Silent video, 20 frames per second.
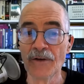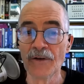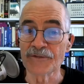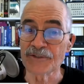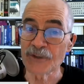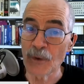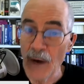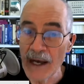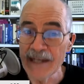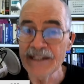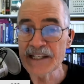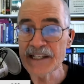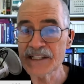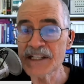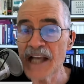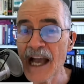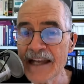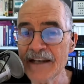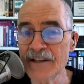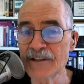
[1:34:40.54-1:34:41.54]
So I
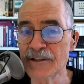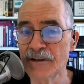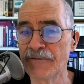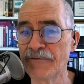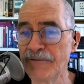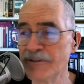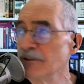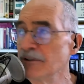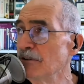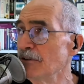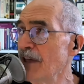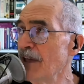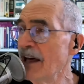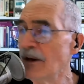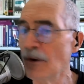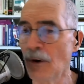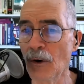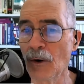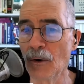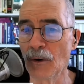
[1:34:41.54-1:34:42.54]
decided to fill that
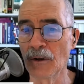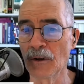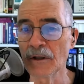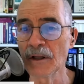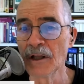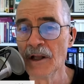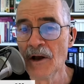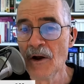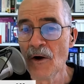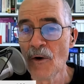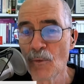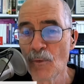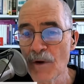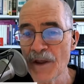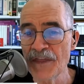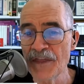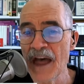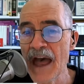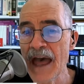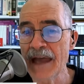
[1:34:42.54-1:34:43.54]
hole
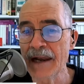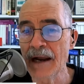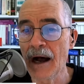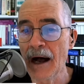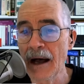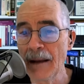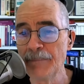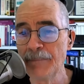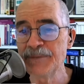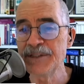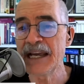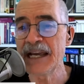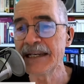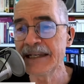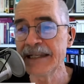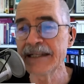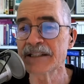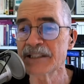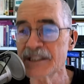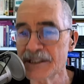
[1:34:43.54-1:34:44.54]
with an
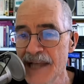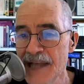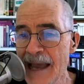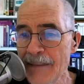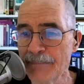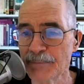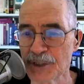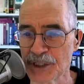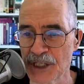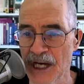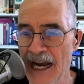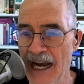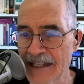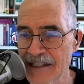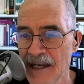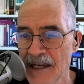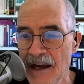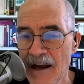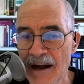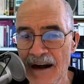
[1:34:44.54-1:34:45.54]
updating
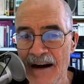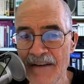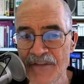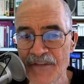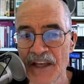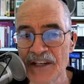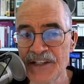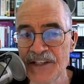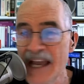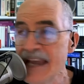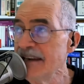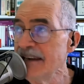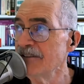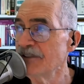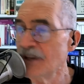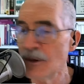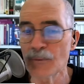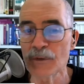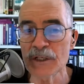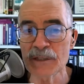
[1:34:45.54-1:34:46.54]
snapshot of the data
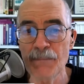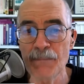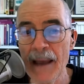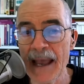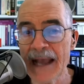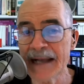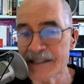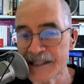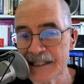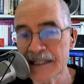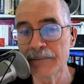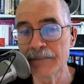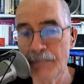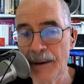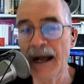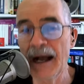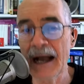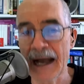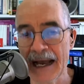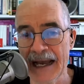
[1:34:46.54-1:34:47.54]
that was passing
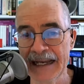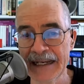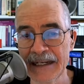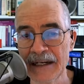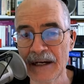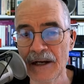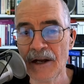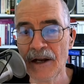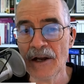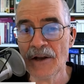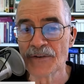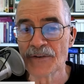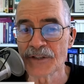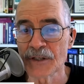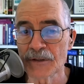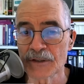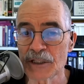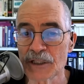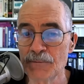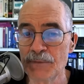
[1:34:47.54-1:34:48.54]
by,
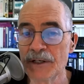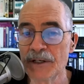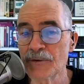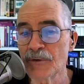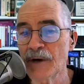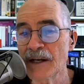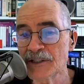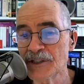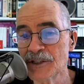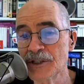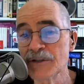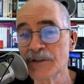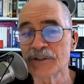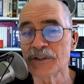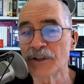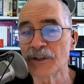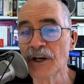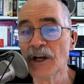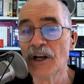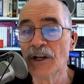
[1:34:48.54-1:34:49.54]
so Spinrite's
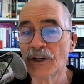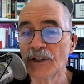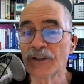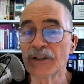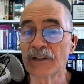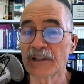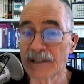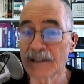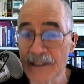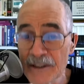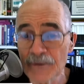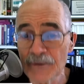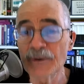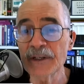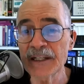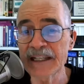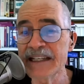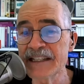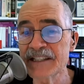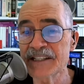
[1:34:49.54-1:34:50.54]
user could
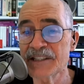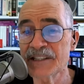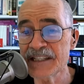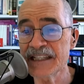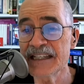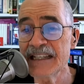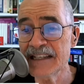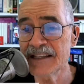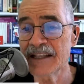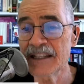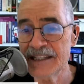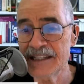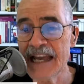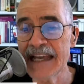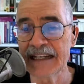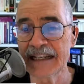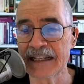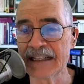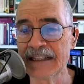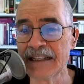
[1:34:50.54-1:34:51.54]
literally see the
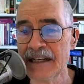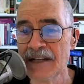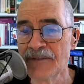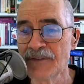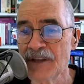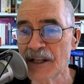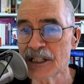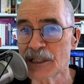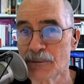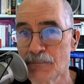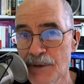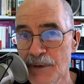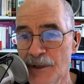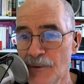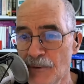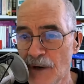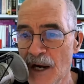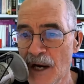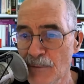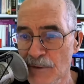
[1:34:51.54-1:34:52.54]
data that
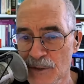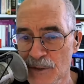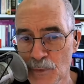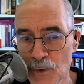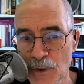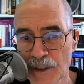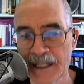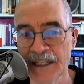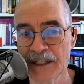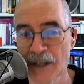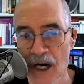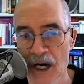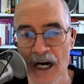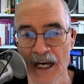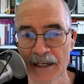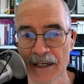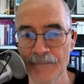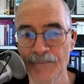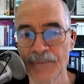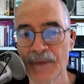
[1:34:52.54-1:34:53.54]
Spinrite was working
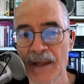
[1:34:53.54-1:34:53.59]
on.